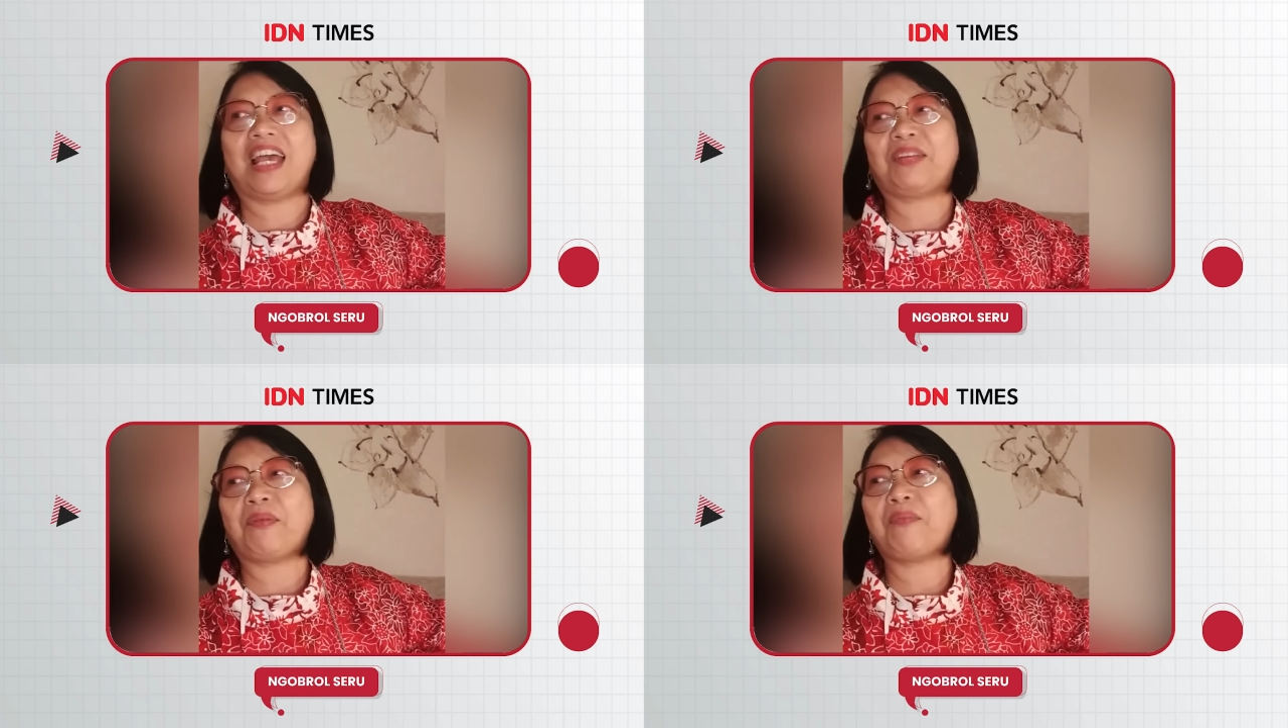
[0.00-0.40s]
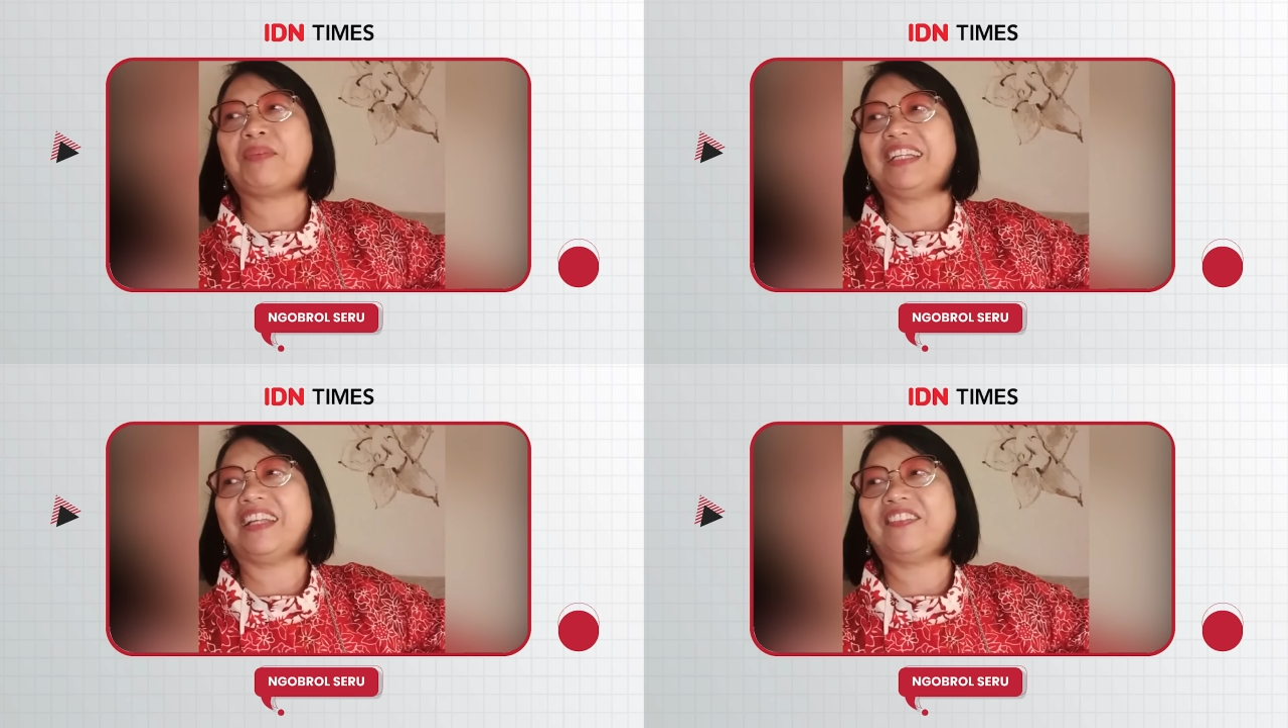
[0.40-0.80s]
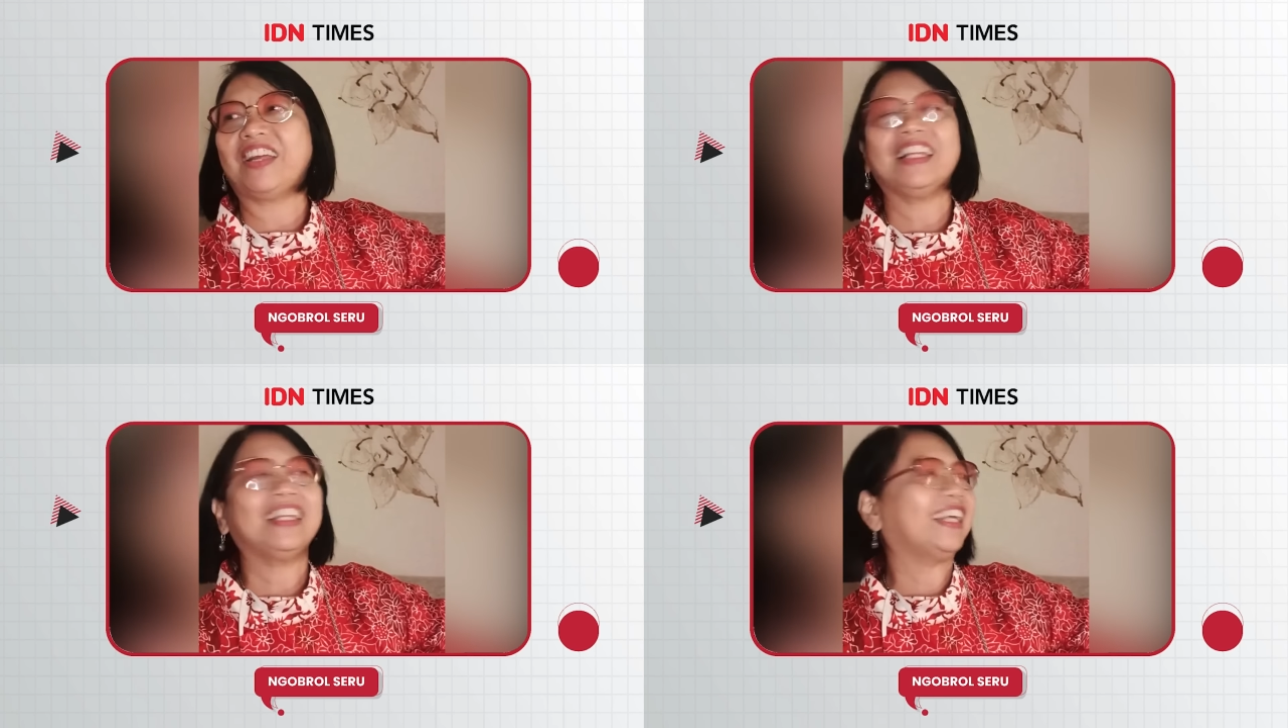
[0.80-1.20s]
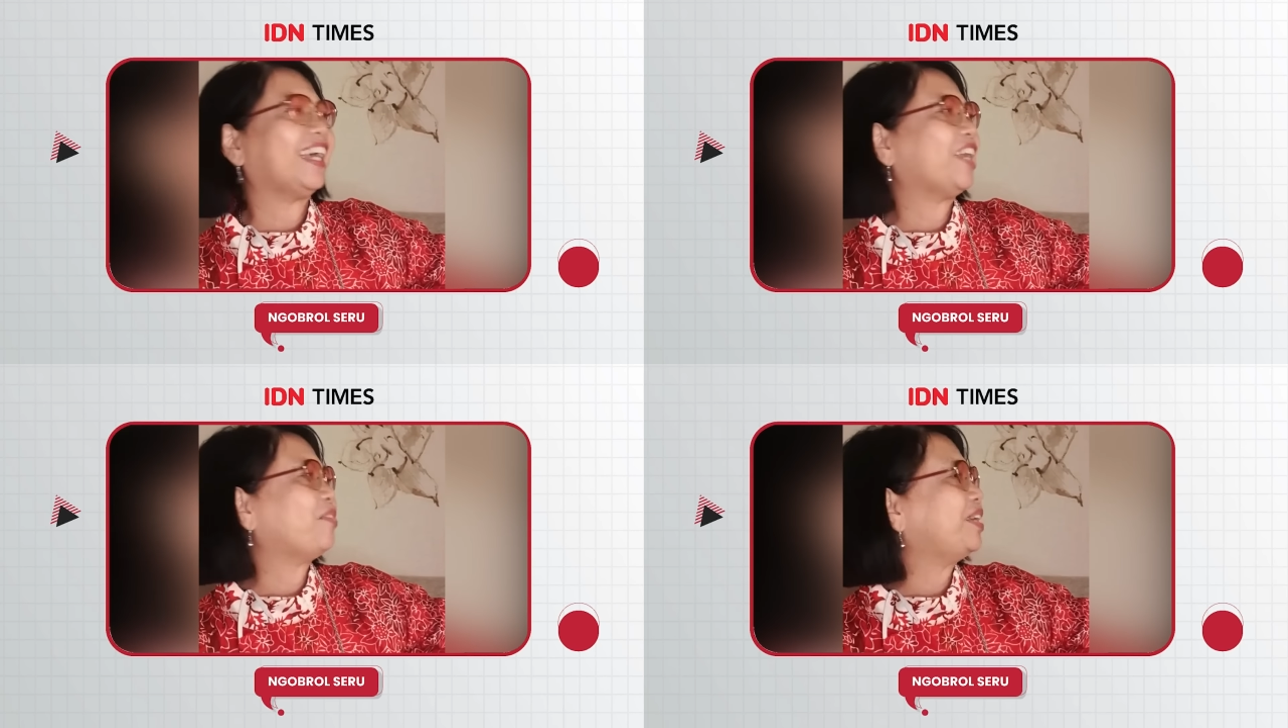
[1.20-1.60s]
I remember that, right?
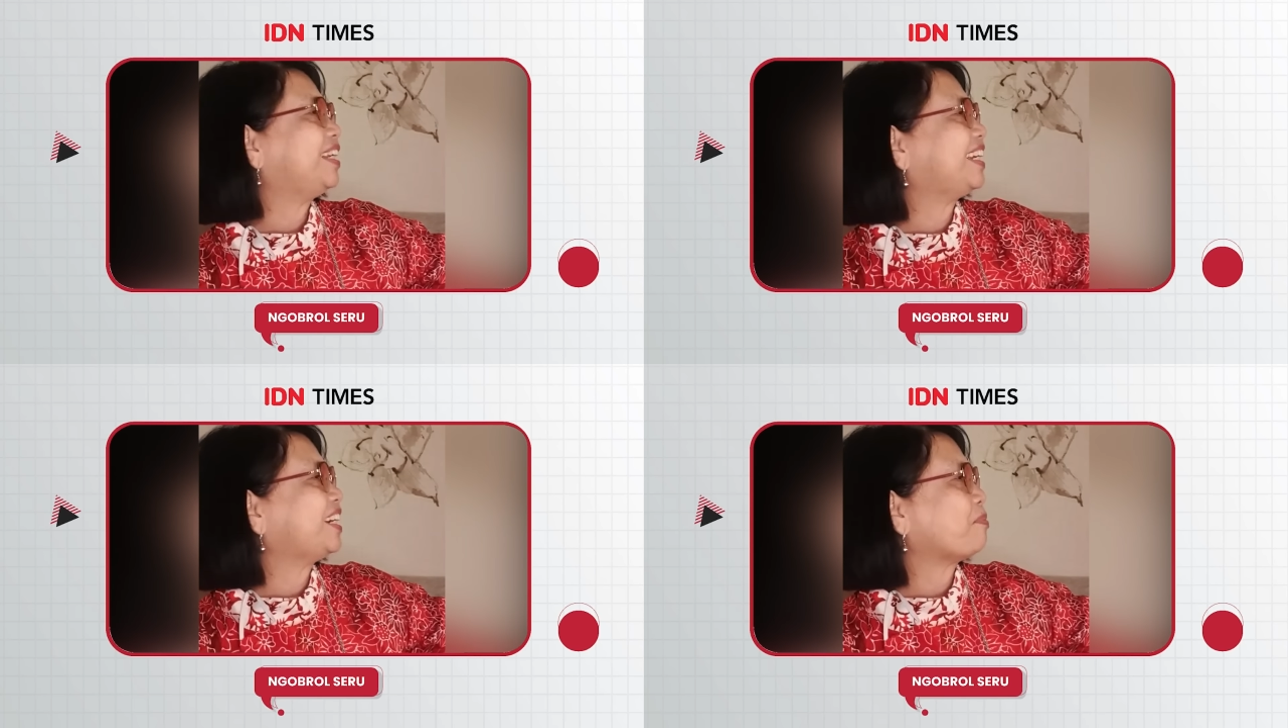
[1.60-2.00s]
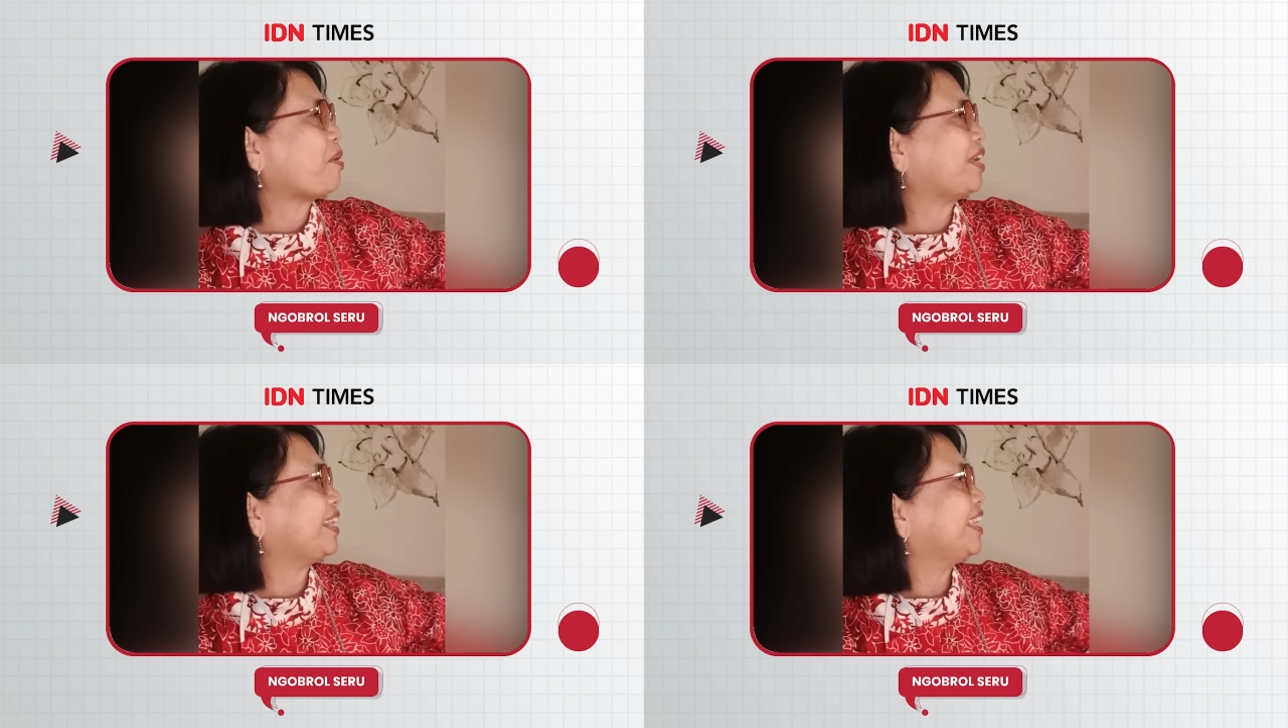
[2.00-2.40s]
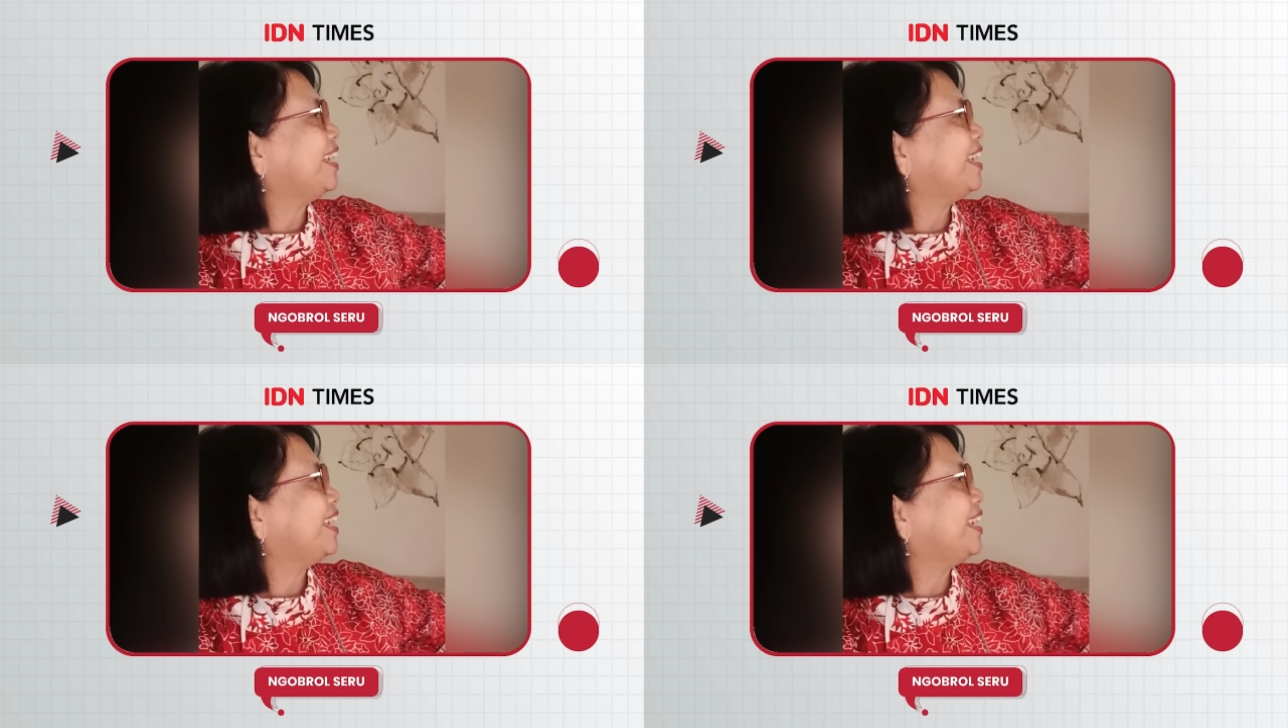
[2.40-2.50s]
And we learned about it.